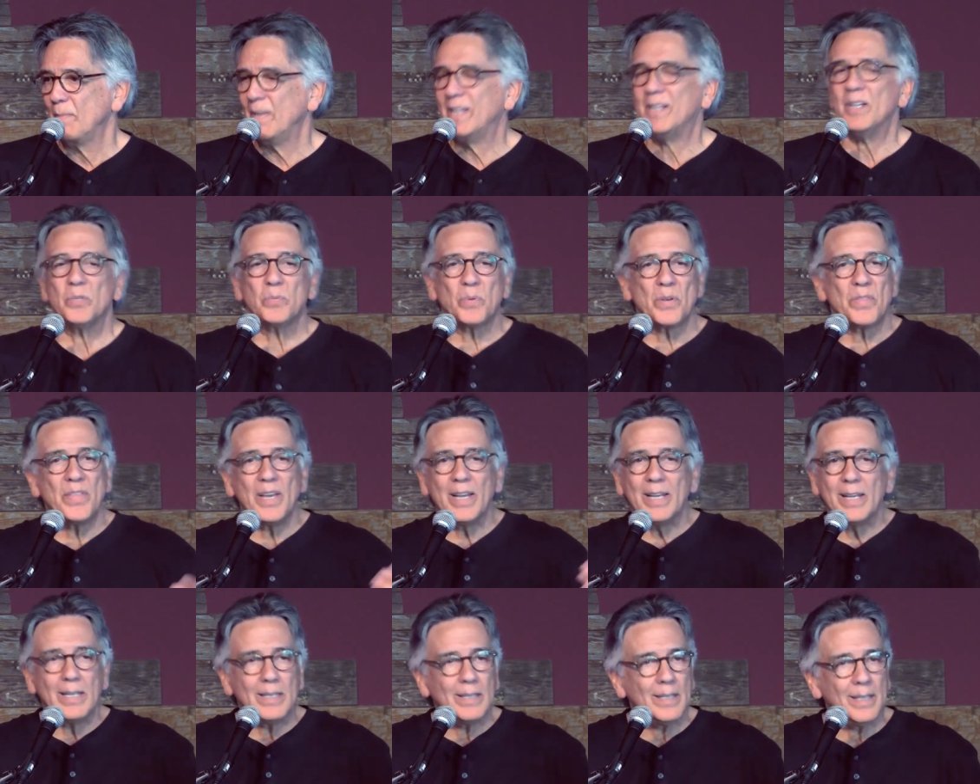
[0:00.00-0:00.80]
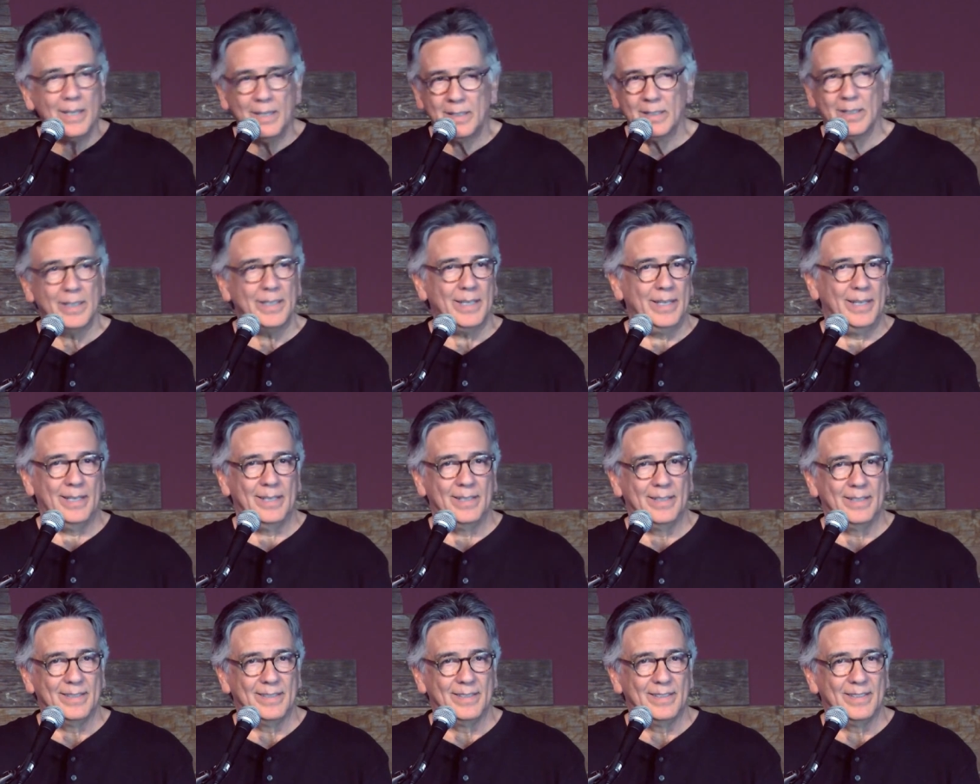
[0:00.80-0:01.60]
Because we're thinking
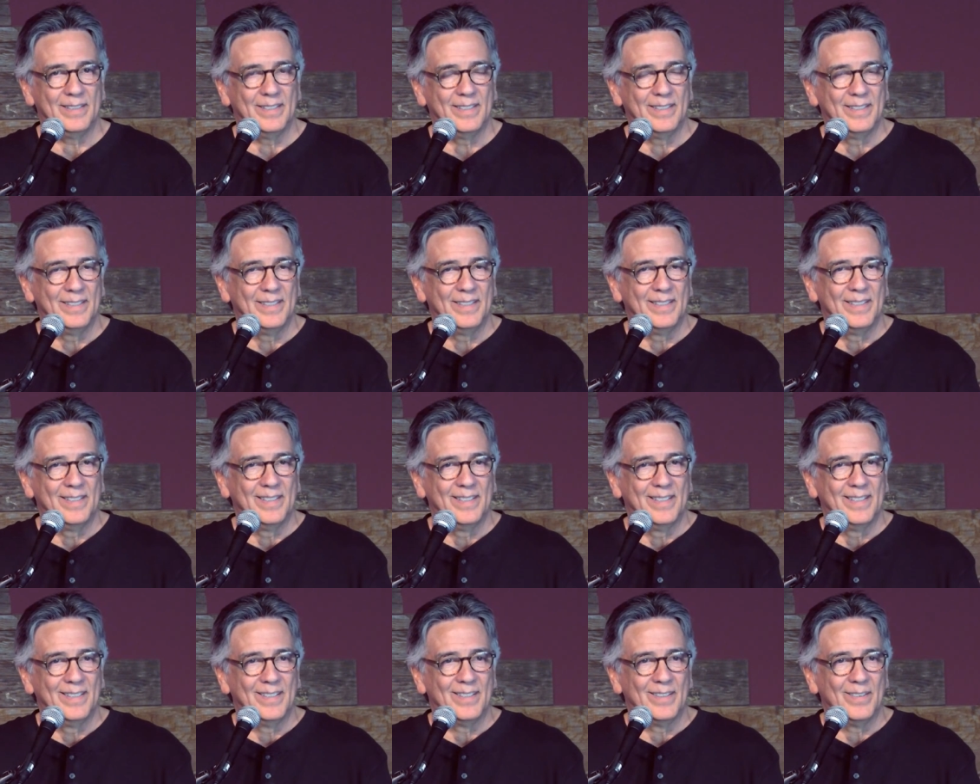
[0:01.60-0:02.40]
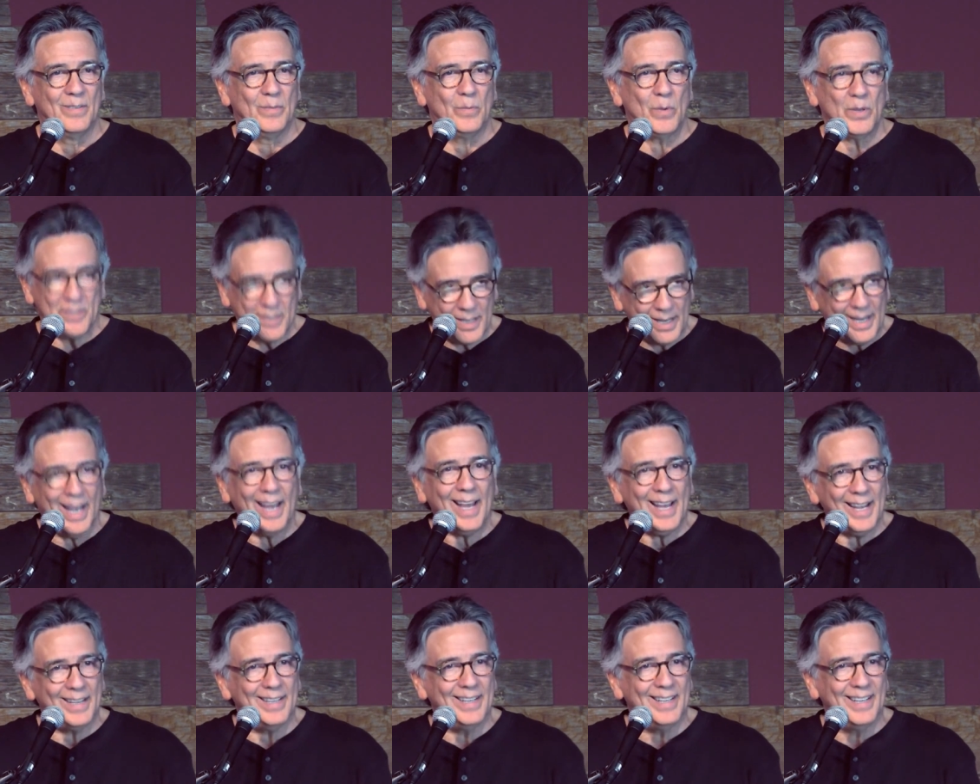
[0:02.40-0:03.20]
legally. Once
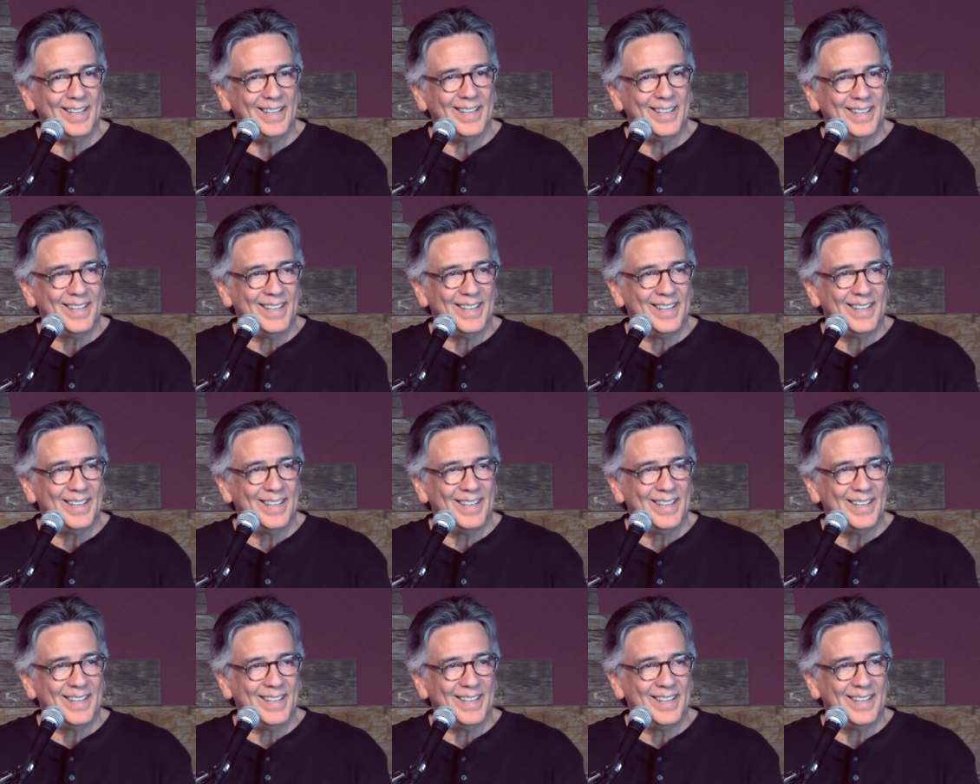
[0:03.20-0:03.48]
again,